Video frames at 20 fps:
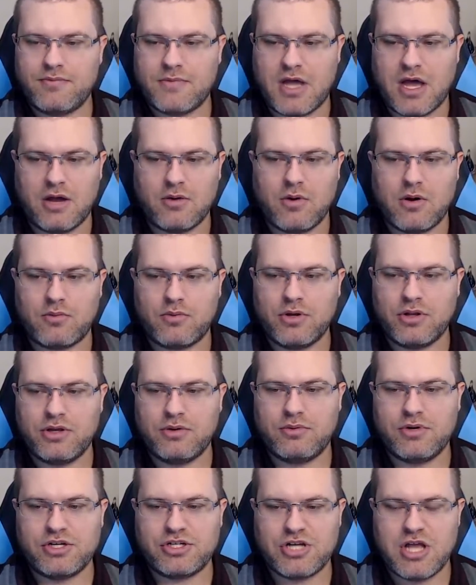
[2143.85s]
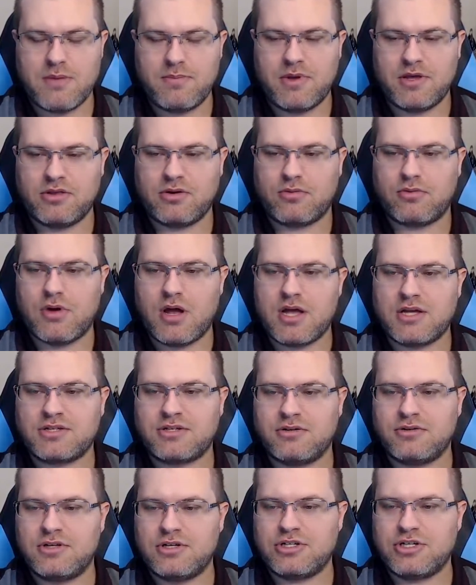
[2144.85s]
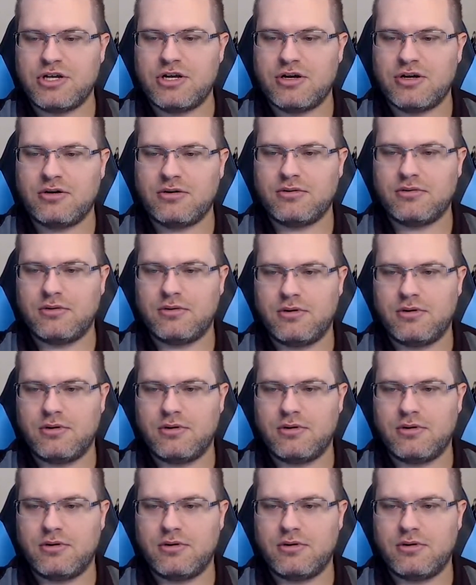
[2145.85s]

Ottawa really reshaping their roster this year.